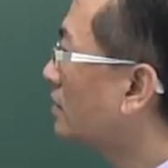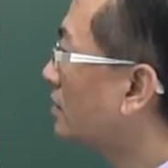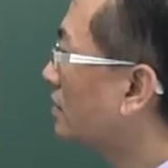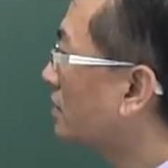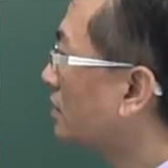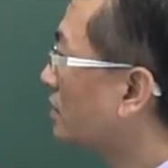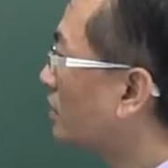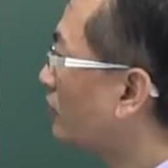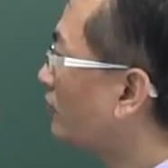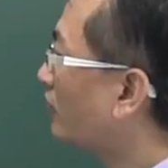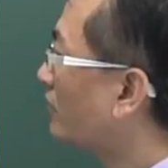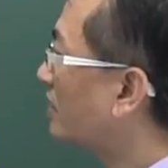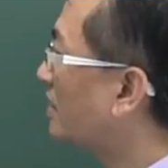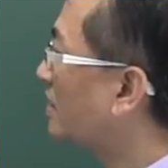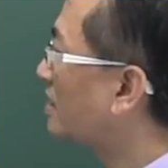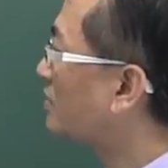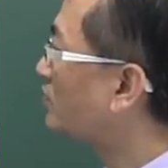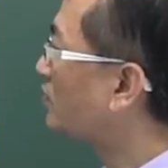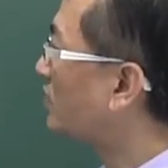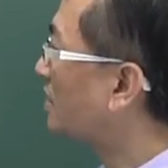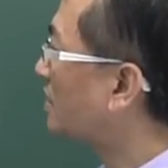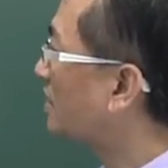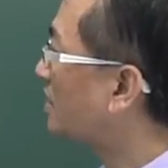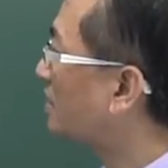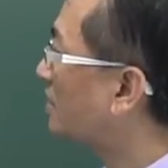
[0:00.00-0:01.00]
So for this
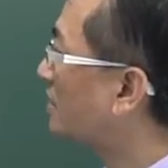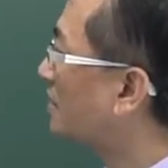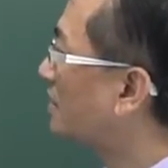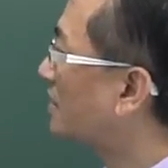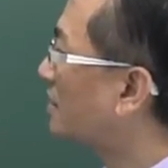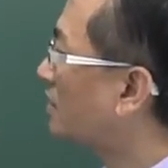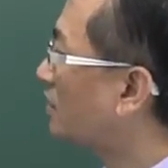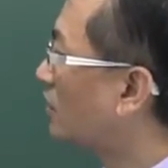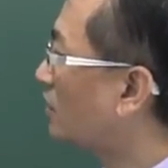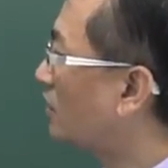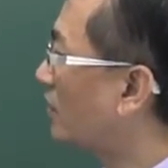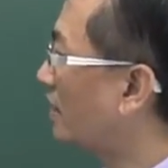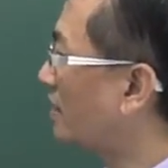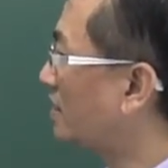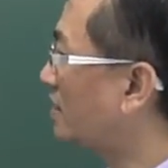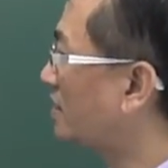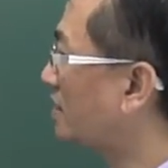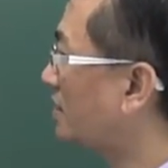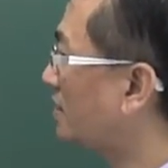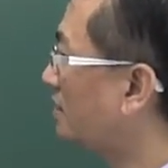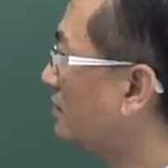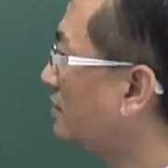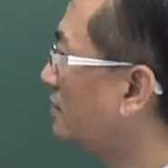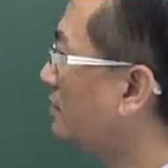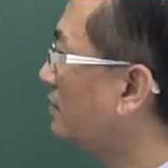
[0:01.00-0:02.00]
particular
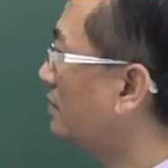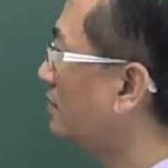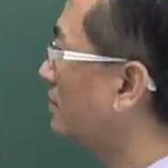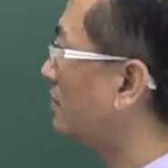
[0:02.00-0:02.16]
question,